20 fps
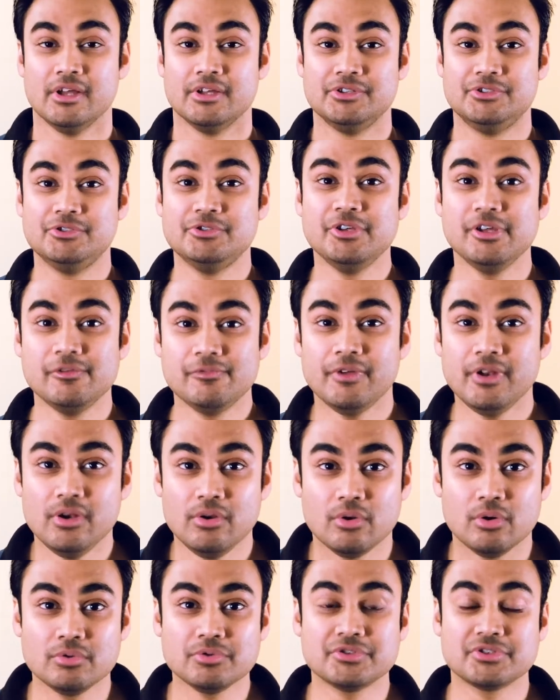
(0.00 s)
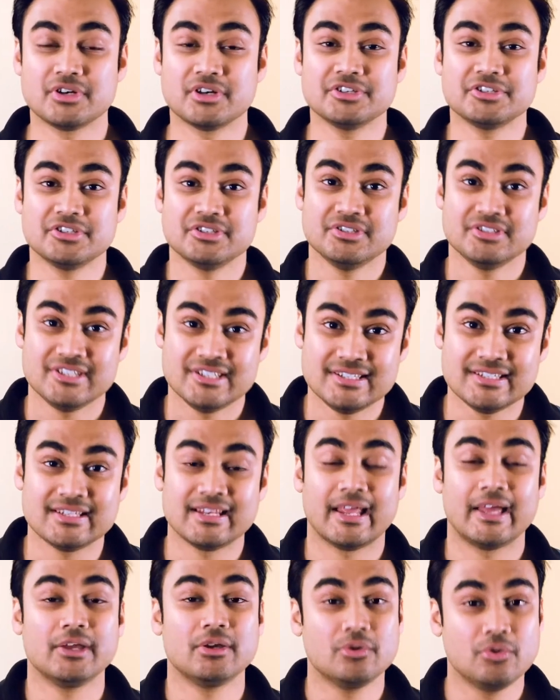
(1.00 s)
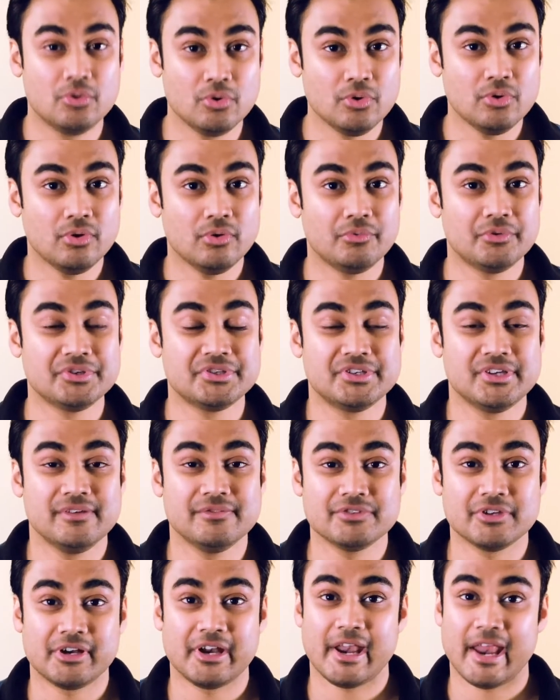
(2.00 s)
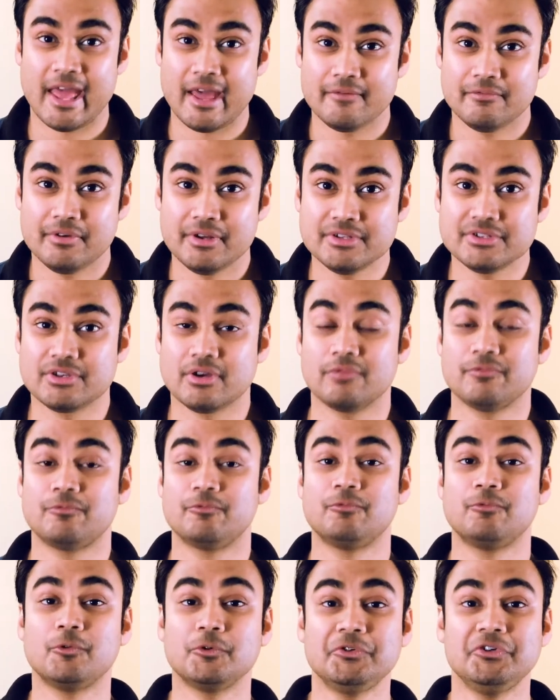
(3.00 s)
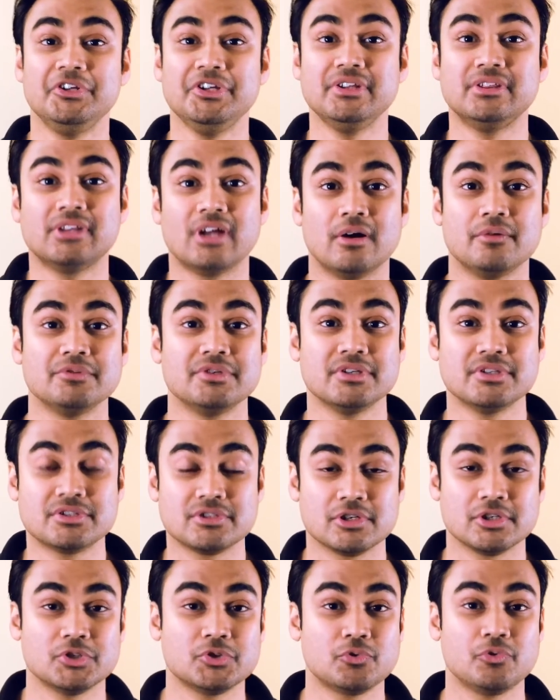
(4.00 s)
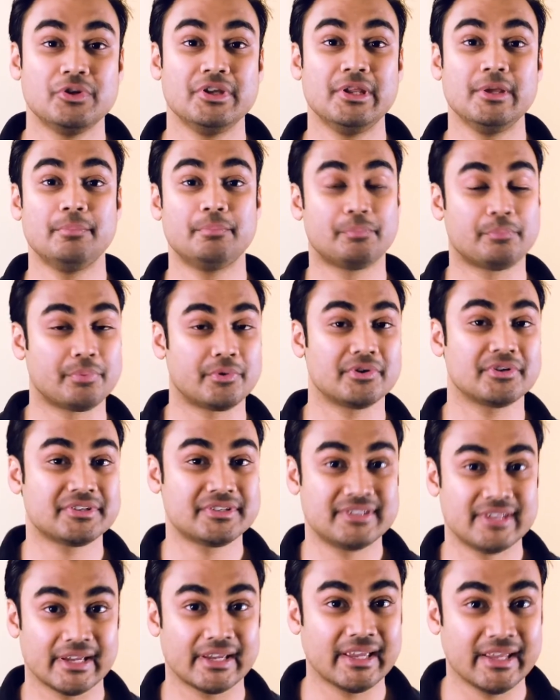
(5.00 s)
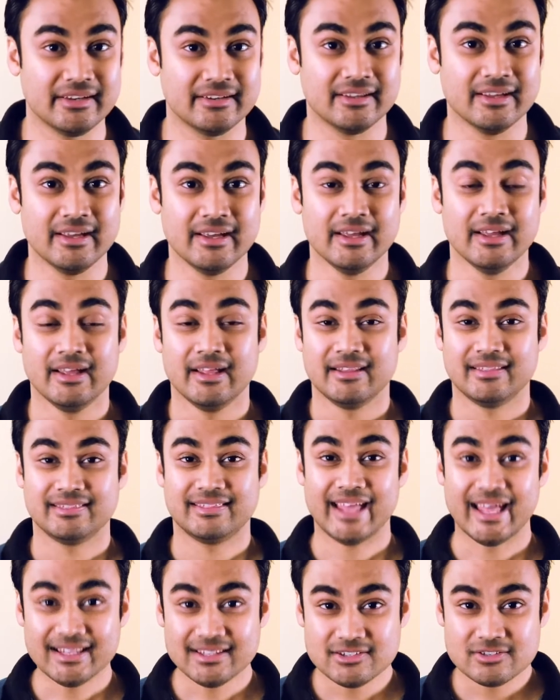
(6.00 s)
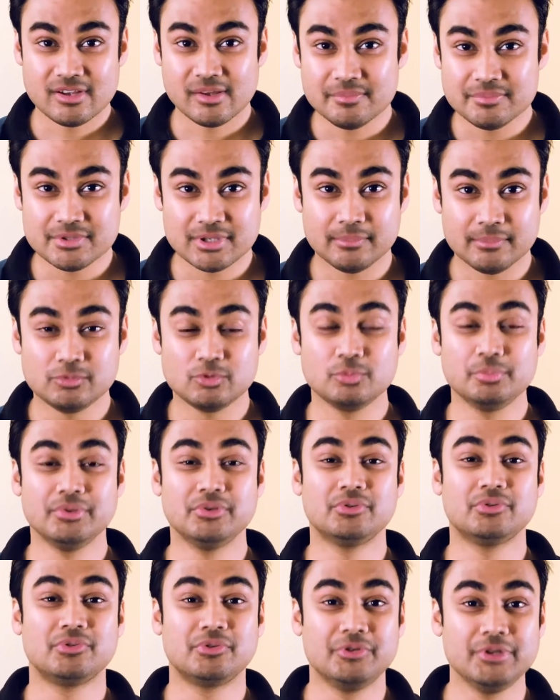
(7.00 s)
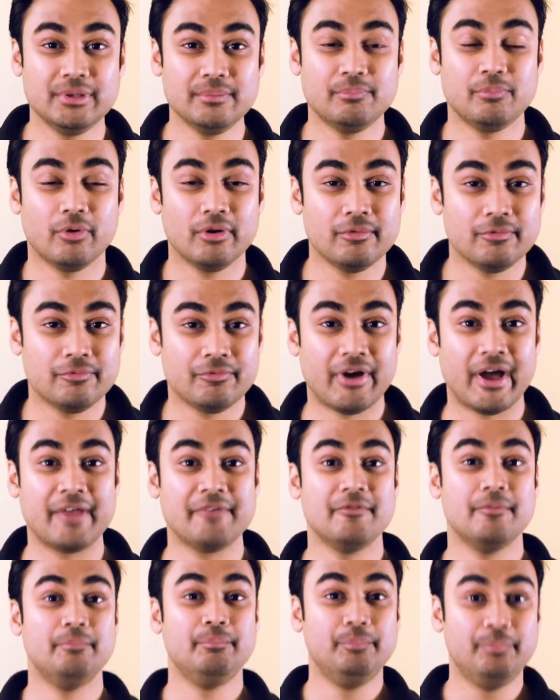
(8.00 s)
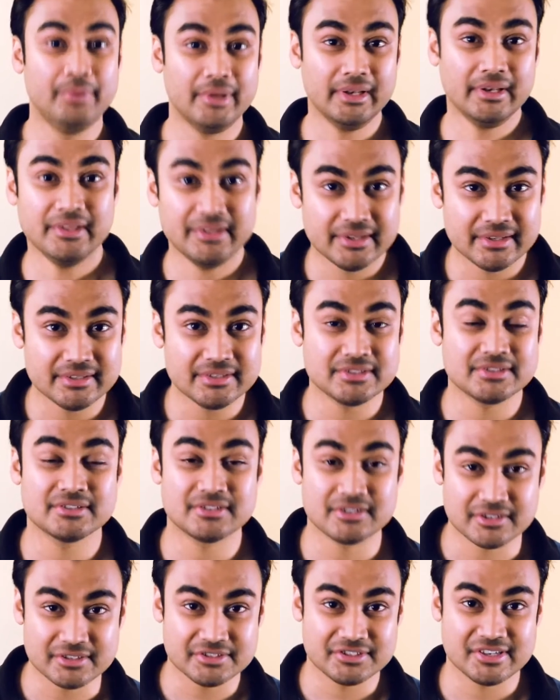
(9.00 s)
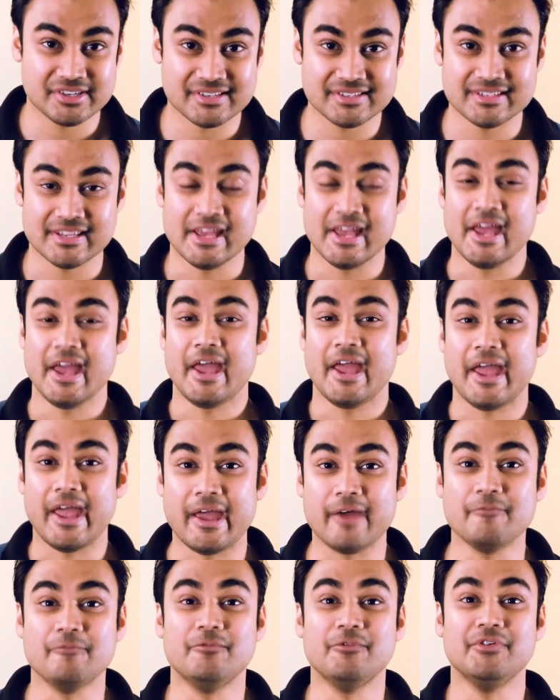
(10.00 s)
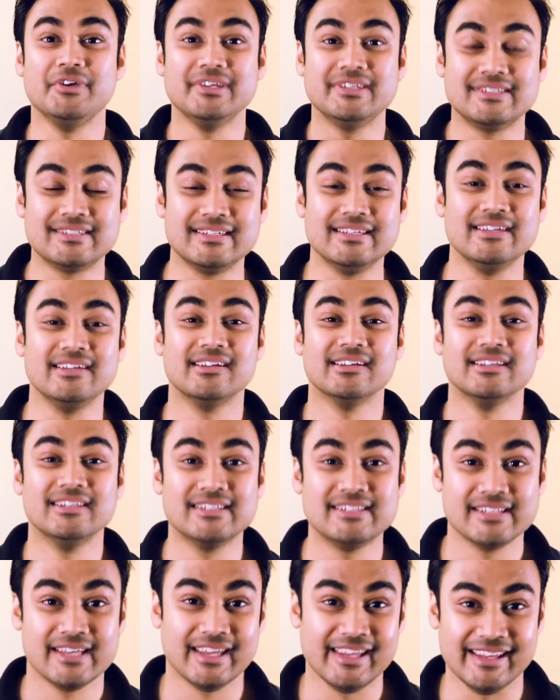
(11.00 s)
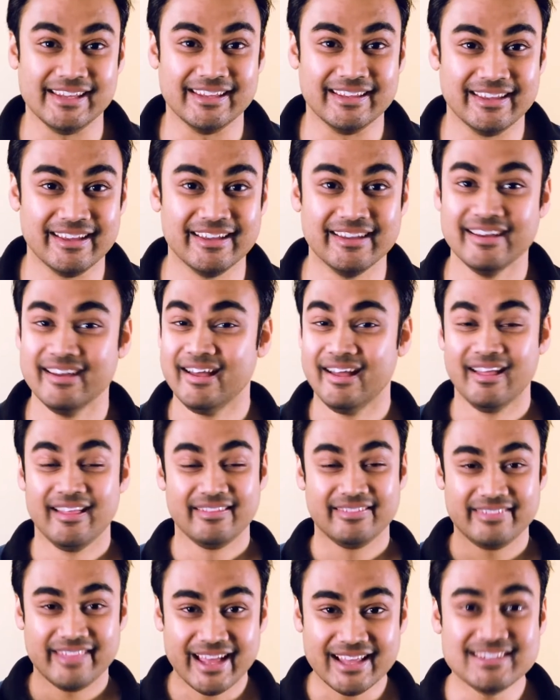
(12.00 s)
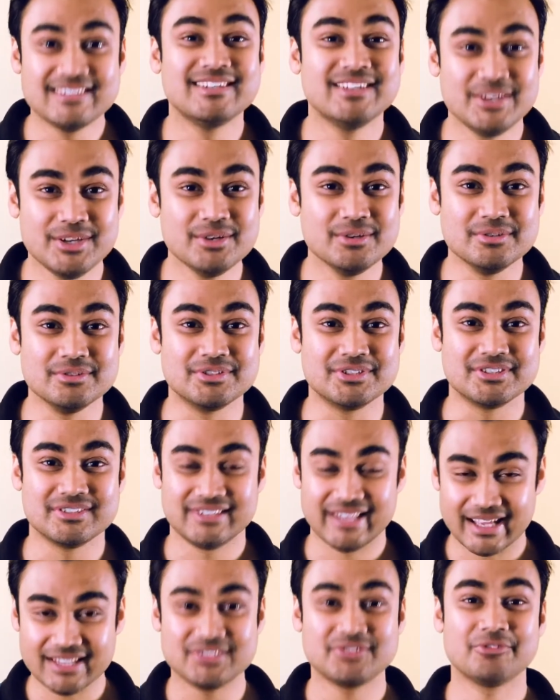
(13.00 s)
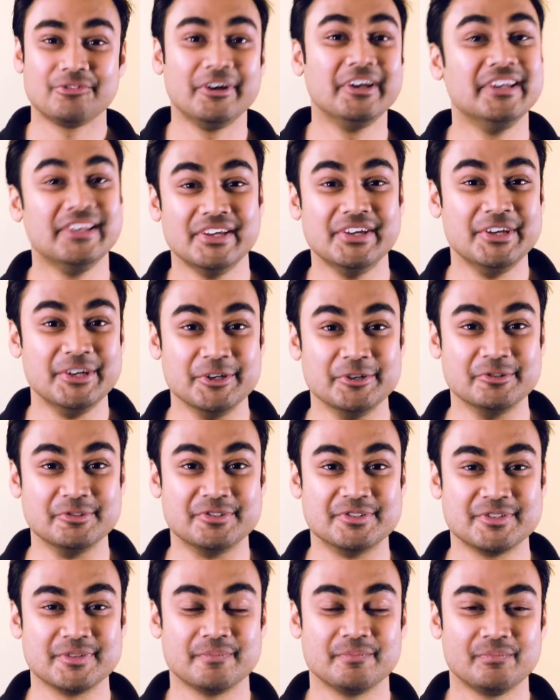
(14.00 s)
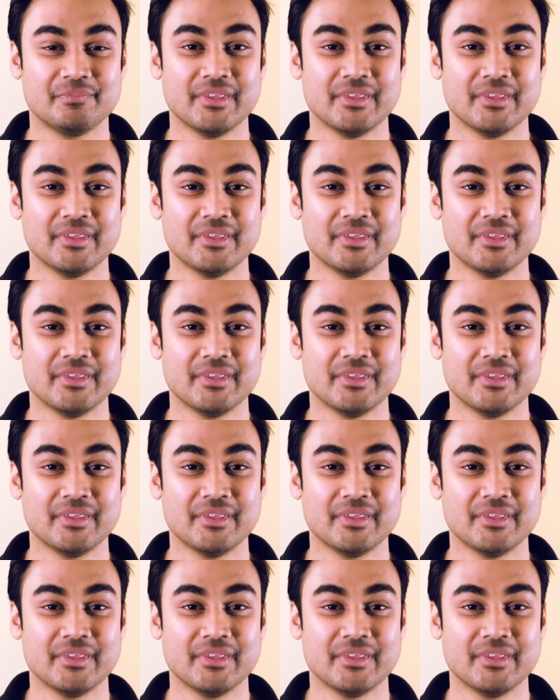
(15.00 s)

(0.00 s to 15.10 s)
Did you even know search engines like Google receives on an average of 40,000 search queries per second? That sums up to be 3.5 billion searches every single day. That's huge. That's really huge.